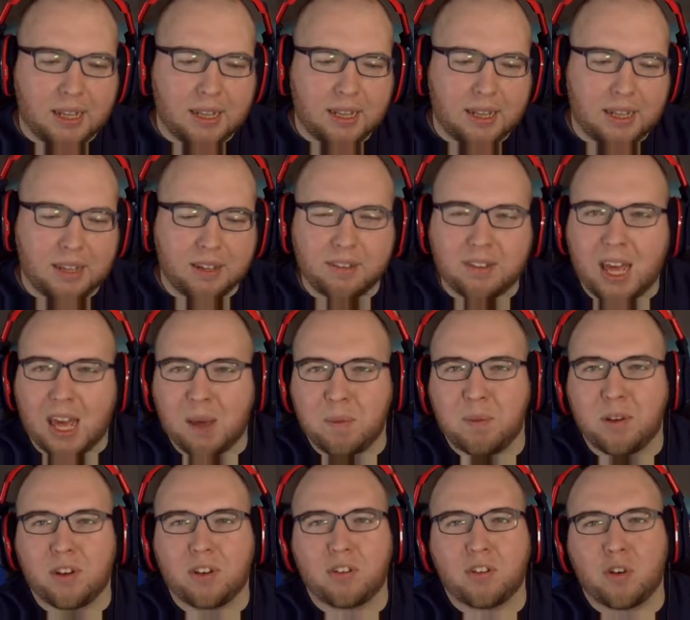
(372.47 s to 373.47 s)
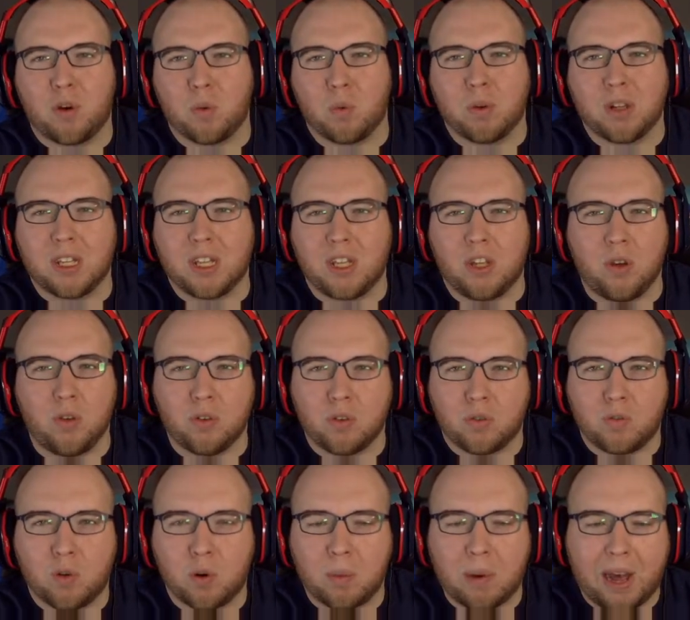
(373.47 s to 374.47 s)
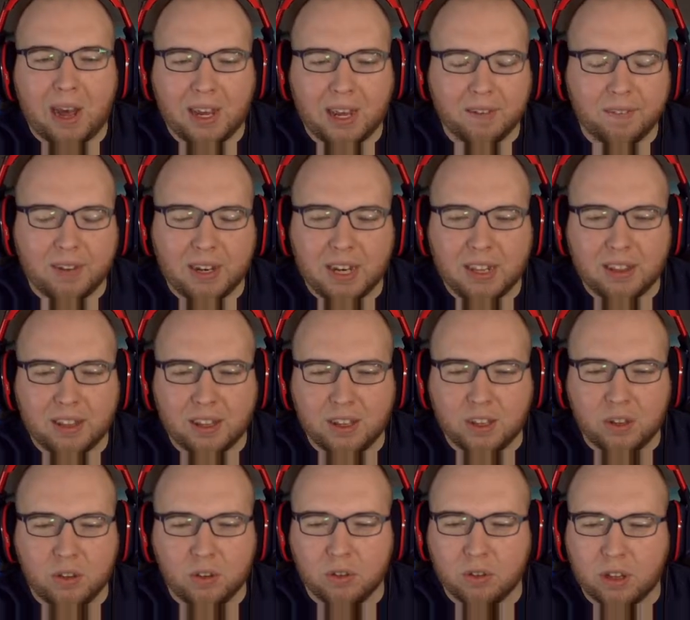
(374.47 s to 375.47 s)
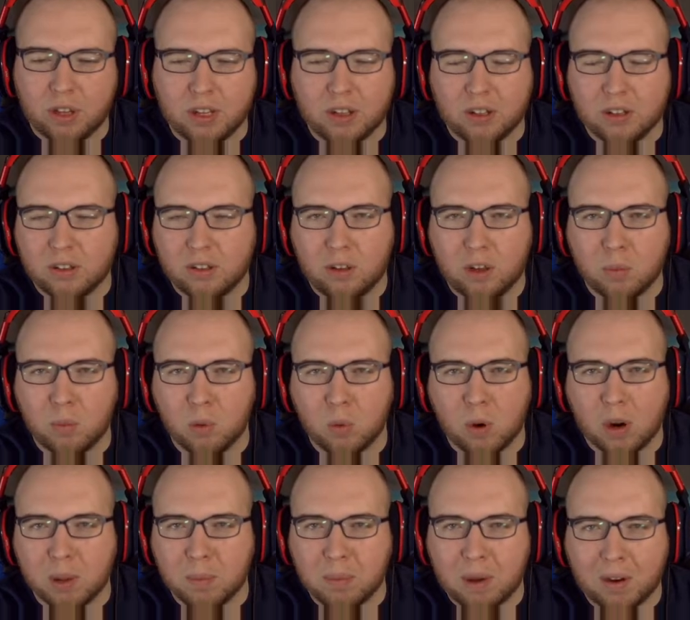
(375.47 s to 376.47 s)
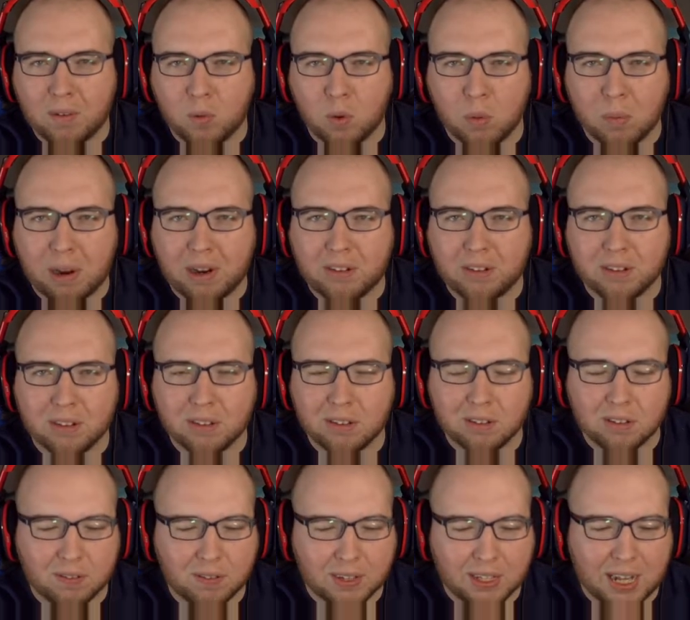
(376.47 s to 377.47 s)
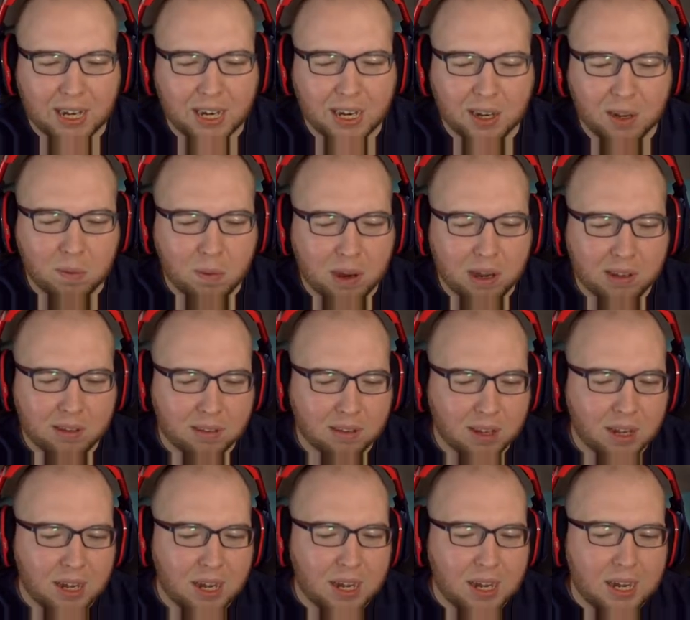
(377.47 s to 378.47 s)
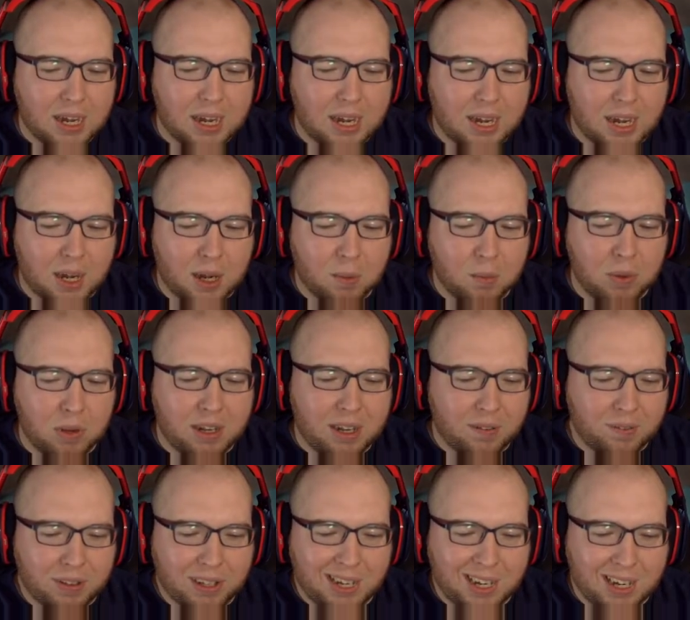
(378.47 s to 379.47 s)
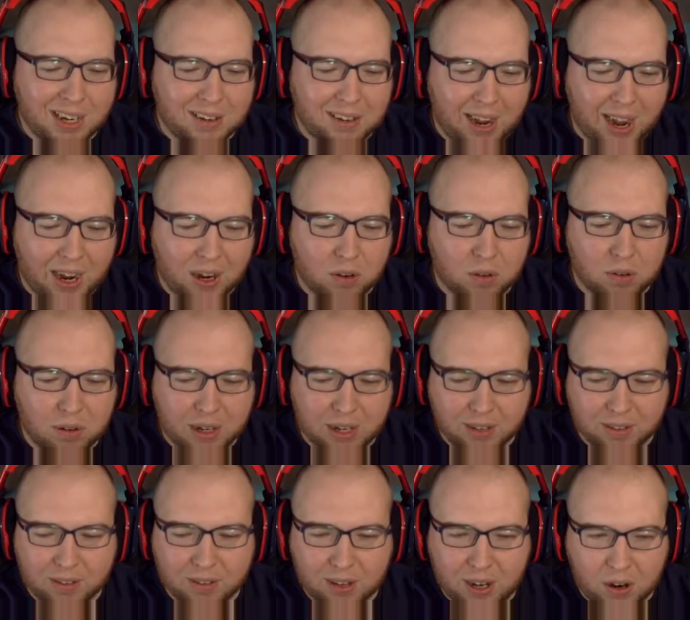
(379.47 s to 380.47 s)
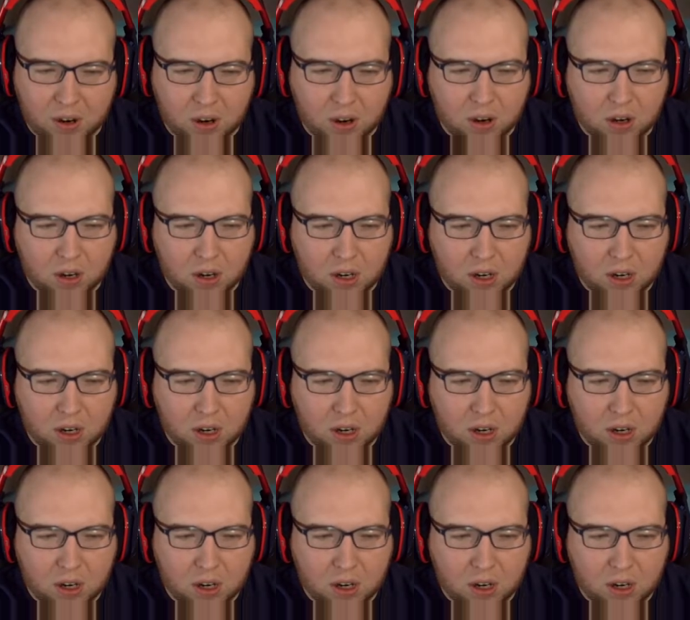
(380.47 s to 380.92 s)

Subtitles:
this game you just don't really use a fullback. If anything, you use like double running back formations and stuff like that anyways. We definitely need a tackle and a center,